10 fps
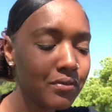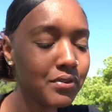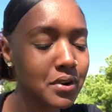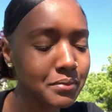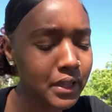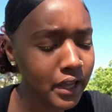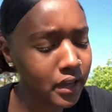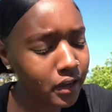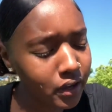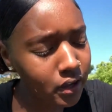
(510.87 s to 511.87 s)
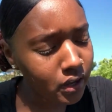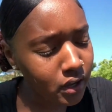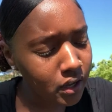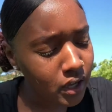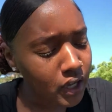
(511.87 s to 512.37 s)
from there
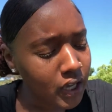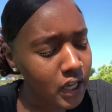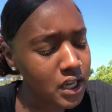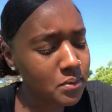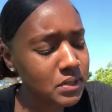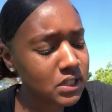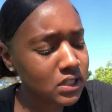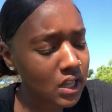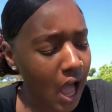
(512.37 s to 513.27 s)
he was